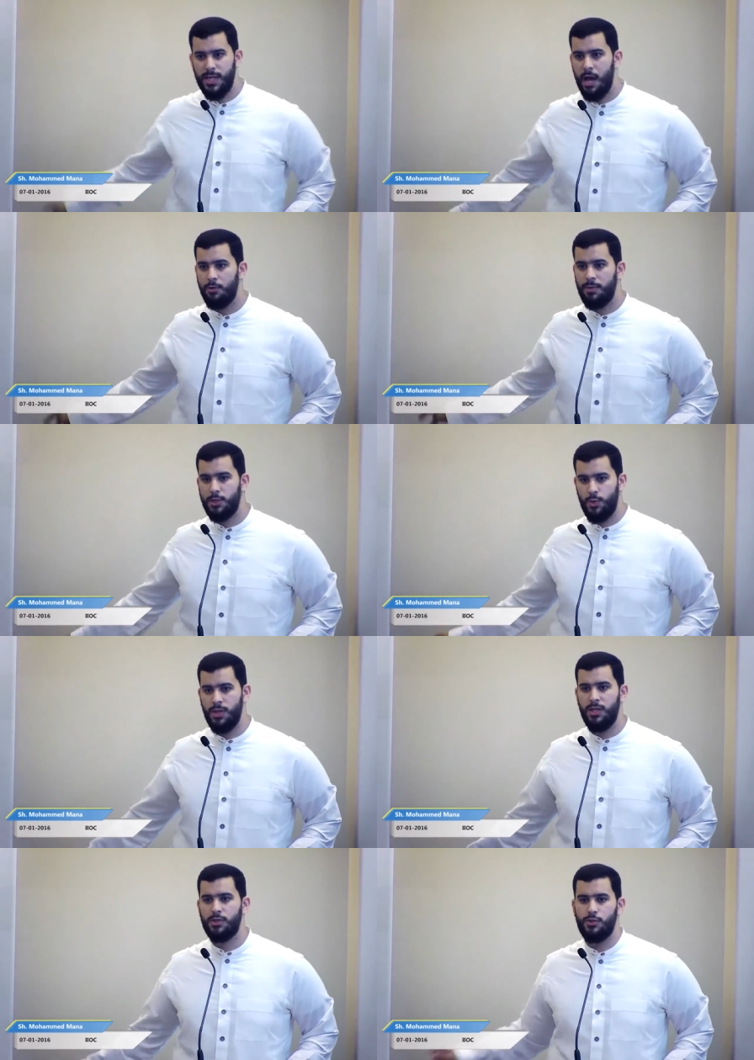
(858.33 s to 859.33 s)
down
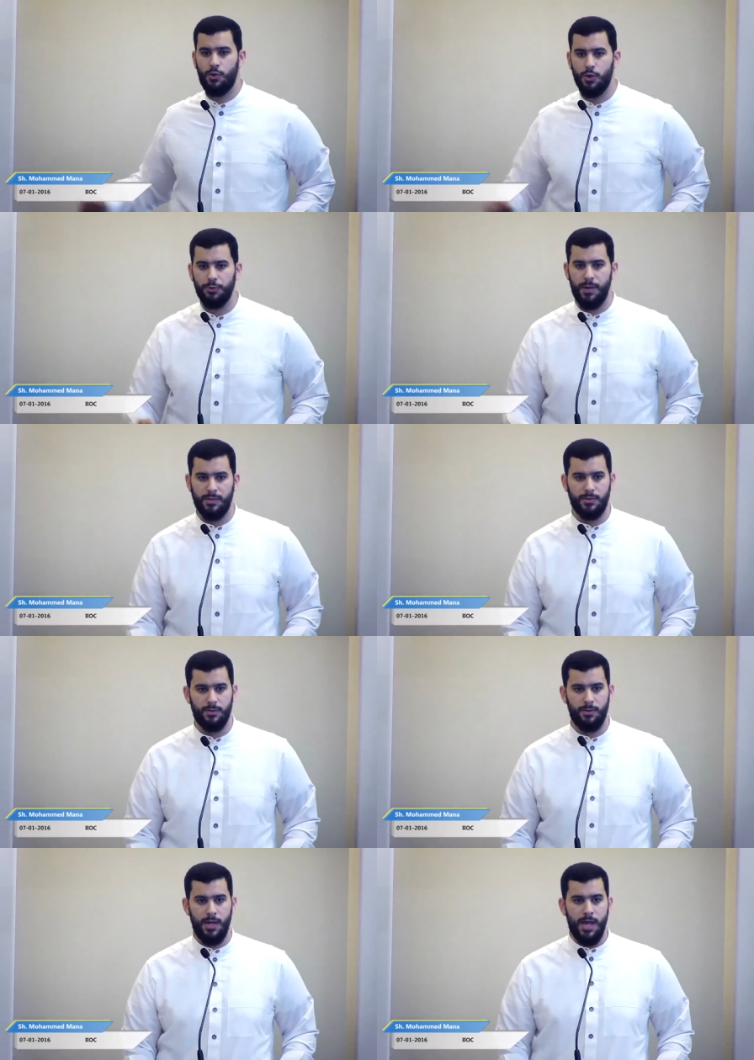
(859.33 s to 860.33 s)
between these two
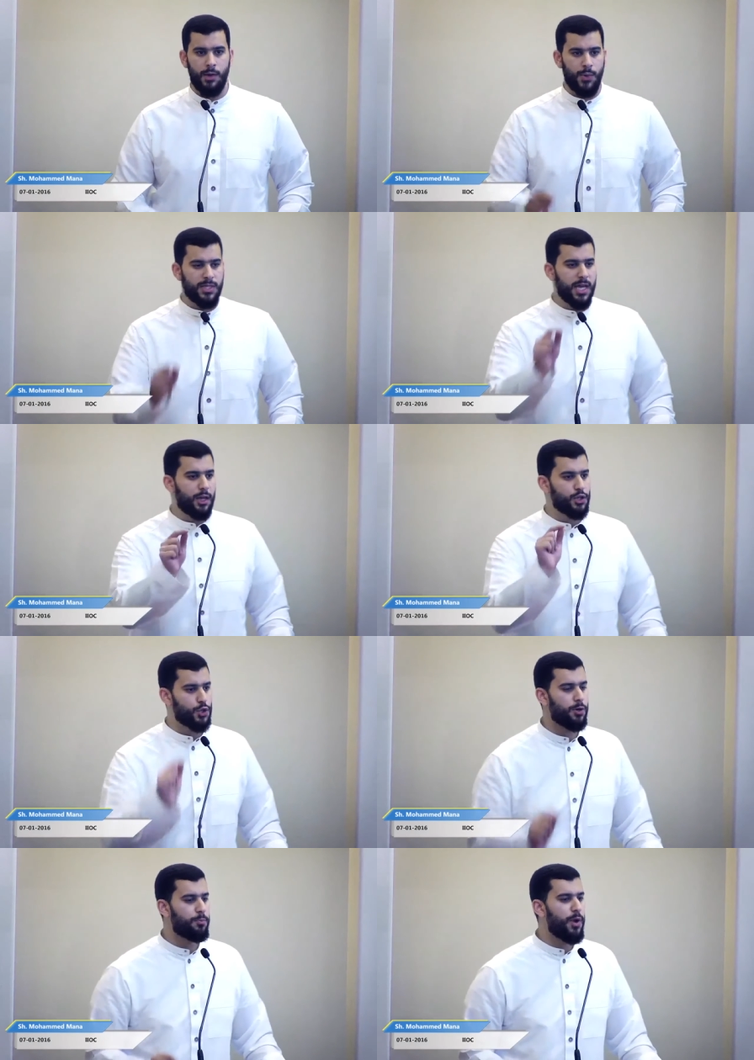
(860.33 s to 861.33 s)
khutbahs, and we take a
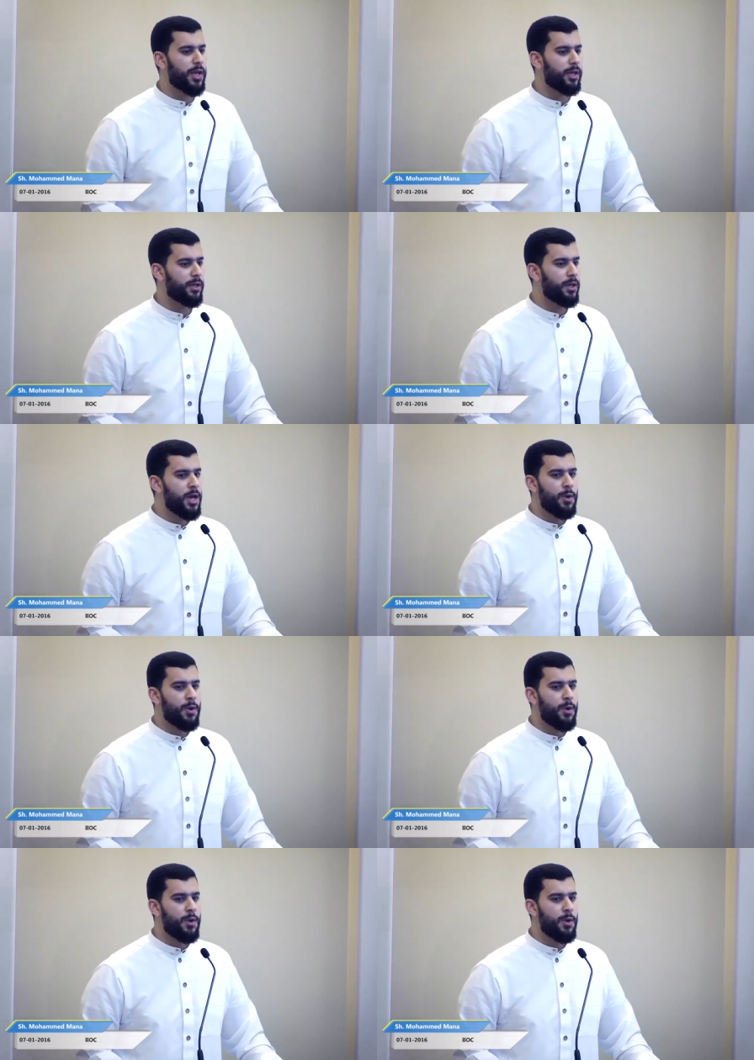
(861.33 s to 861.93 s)
short break,